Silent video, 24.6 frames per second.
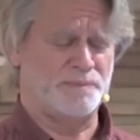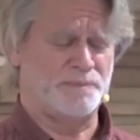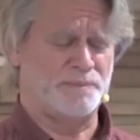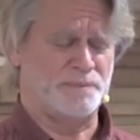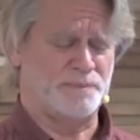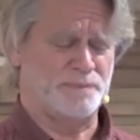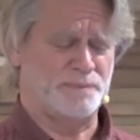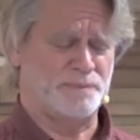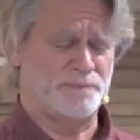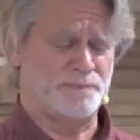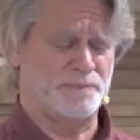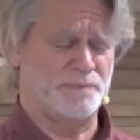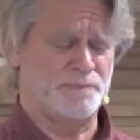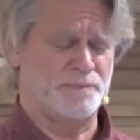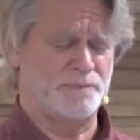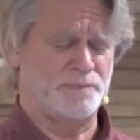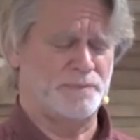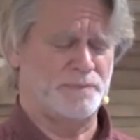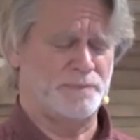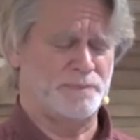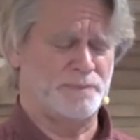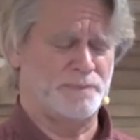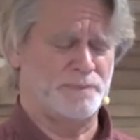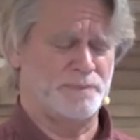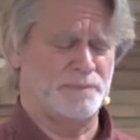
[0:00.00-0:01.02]

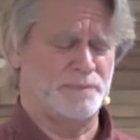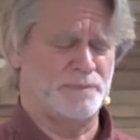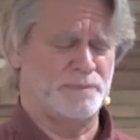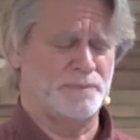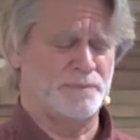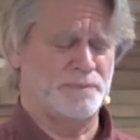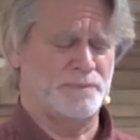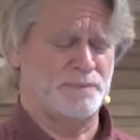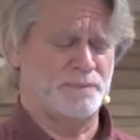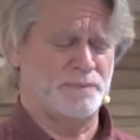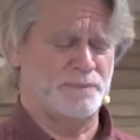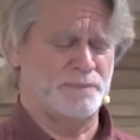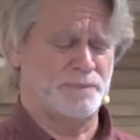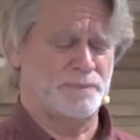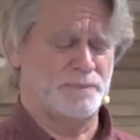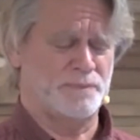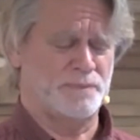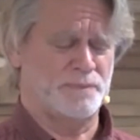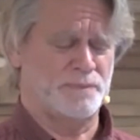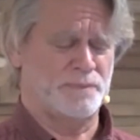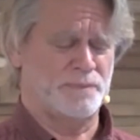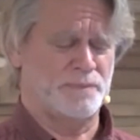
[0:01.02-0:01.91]
No one is speaking in this clip.